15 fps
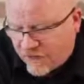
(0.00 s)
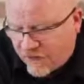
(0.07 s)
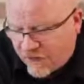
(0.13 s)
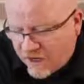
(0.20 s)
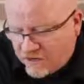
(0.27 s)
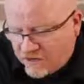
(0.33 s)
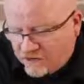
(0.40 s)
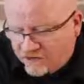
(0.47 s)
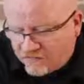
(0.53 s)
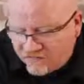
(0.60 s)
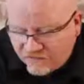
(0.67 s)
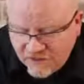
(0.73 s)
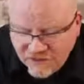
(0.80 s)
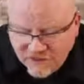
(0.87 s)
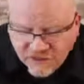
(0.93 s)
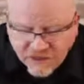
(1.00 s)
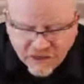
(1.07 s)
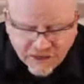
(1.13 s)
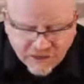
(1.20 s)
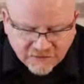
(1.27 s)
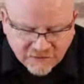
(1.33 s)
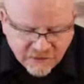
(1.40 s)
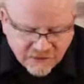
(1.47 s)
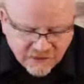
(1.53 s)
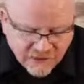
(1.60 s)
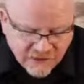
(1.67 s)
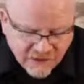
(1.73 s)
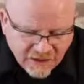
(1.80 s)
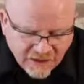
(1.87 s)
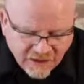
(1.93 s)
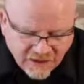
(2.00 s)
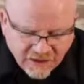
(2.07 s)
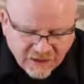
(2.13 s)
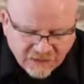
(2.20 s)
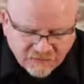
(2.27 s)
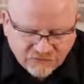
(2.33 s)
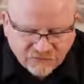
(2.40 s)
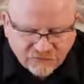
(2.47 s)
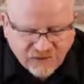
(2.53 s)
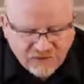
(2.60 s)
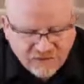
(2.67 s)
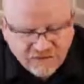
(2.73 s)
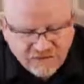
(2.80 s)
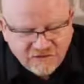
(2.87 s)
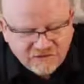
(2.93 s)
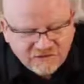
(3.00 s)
and you can see that it's in this